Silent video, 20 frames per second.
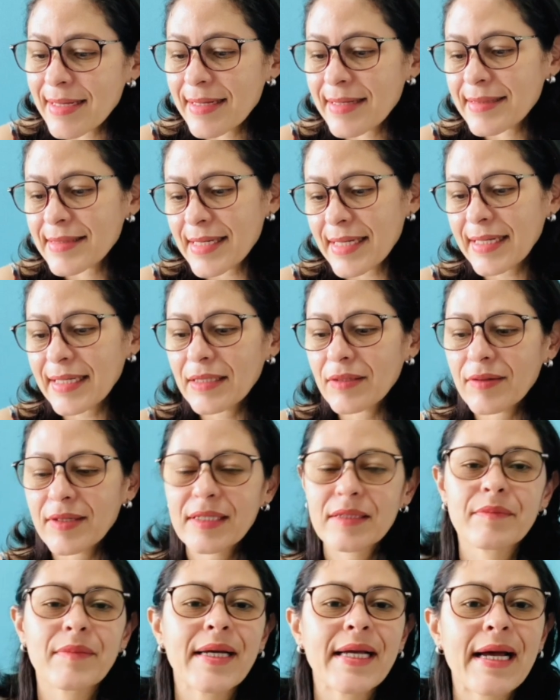Take a look
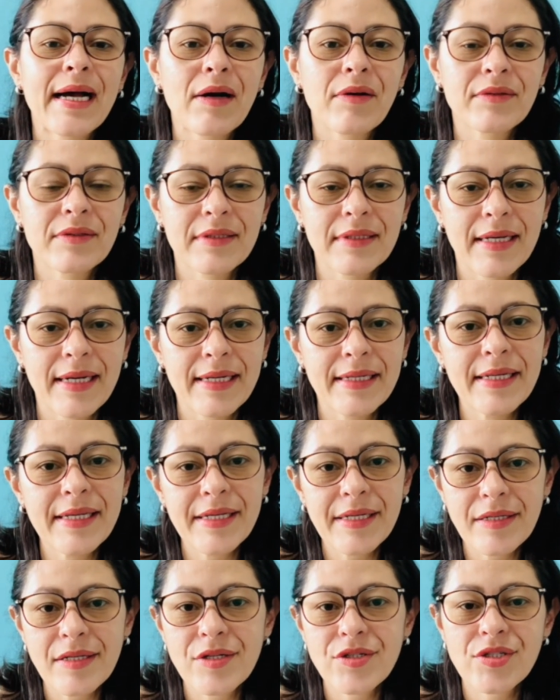at my outline
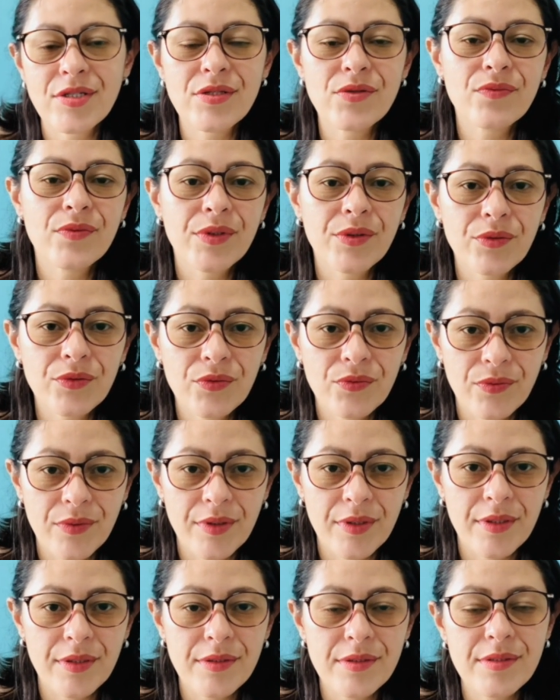here. I just wrote
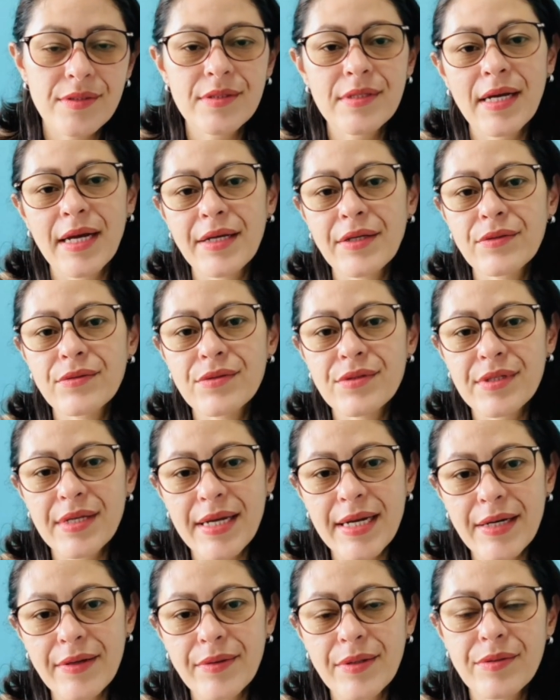words. I used
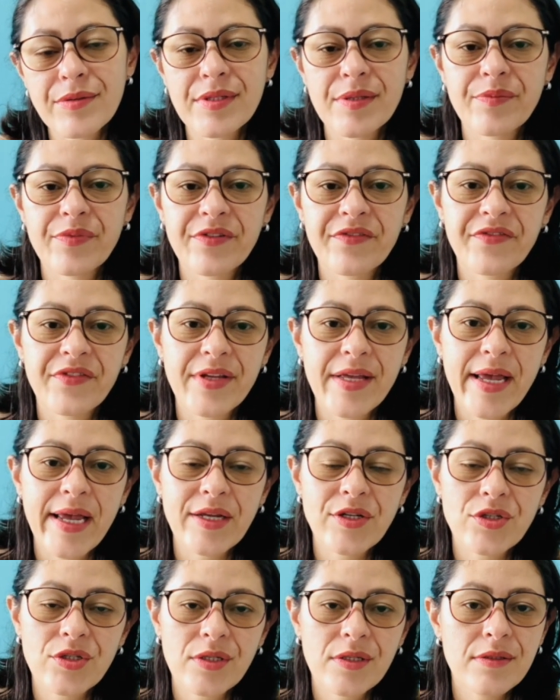arrows,
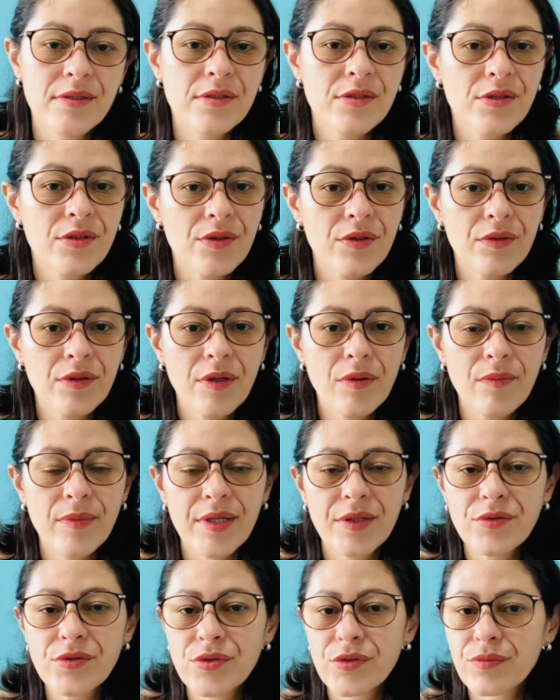abbreviations. You don't
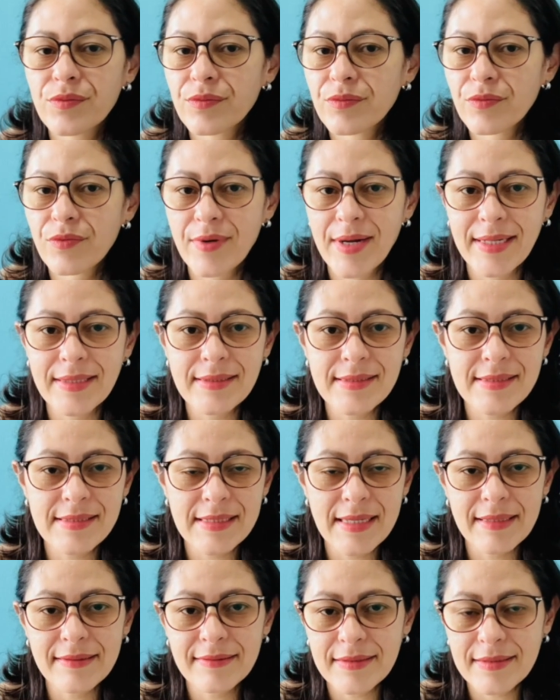want to write
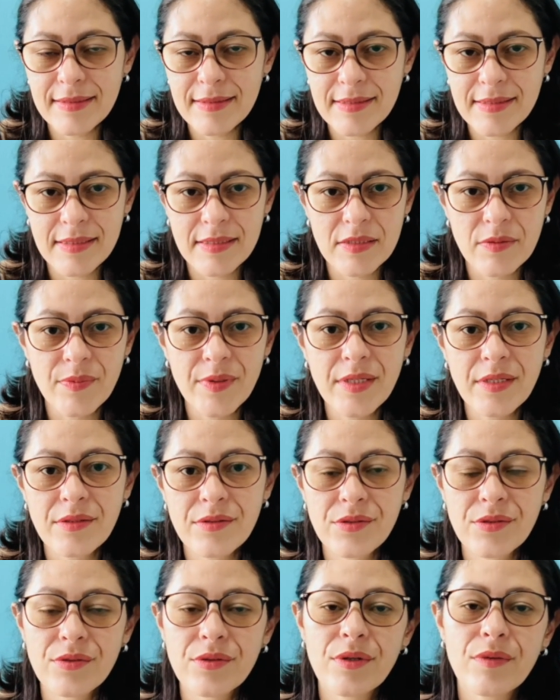sentences because
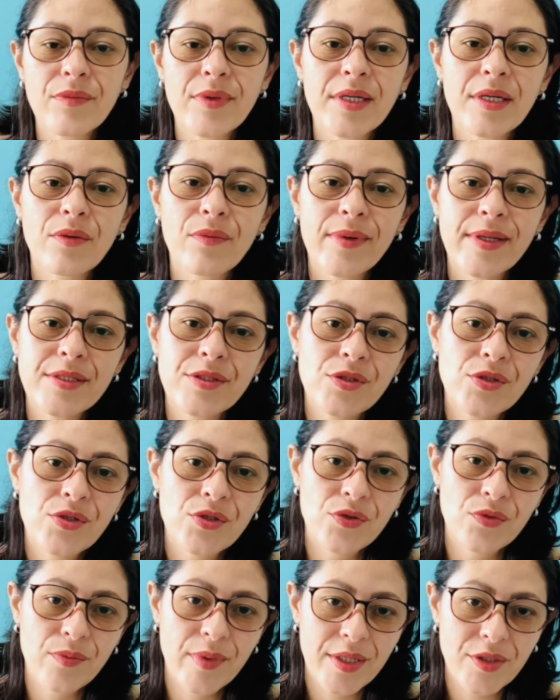you don't want to waste
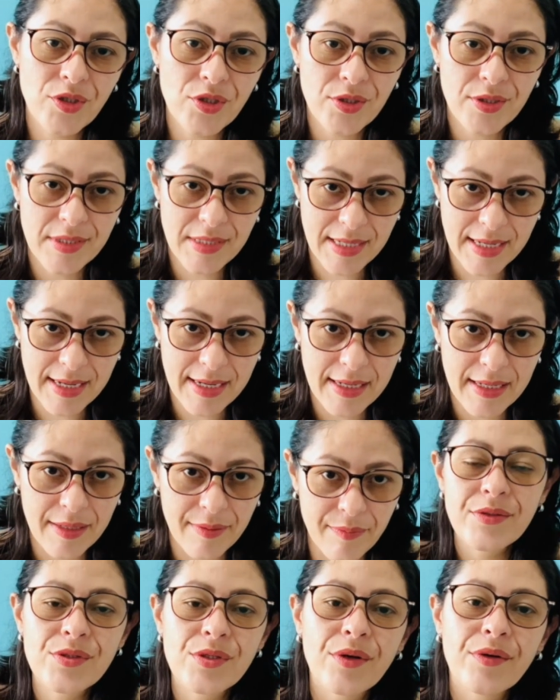too much
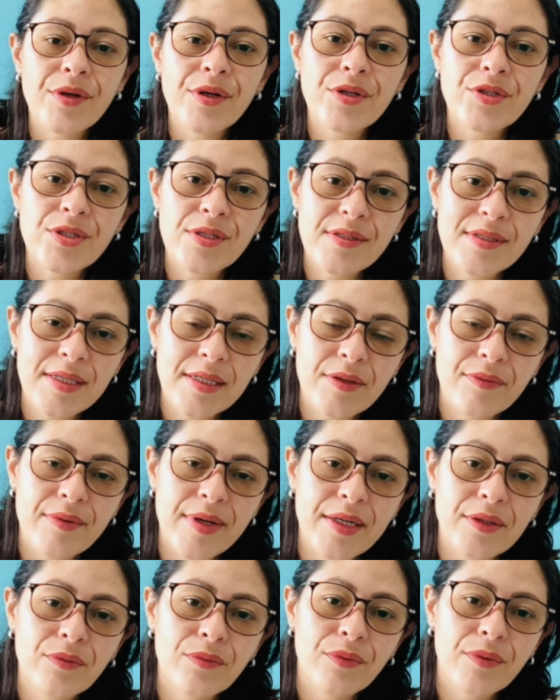time. So you're just going to
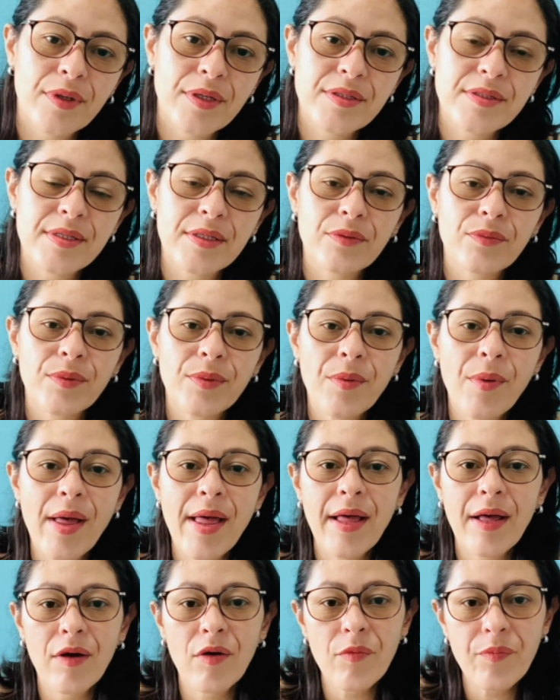write words that will
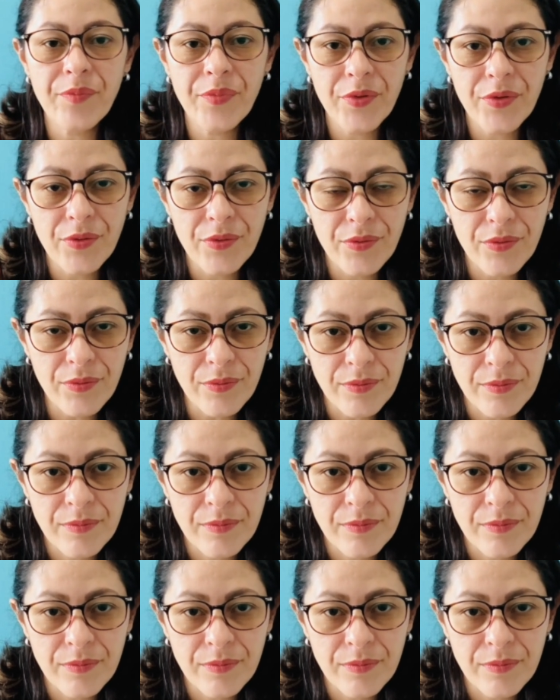help you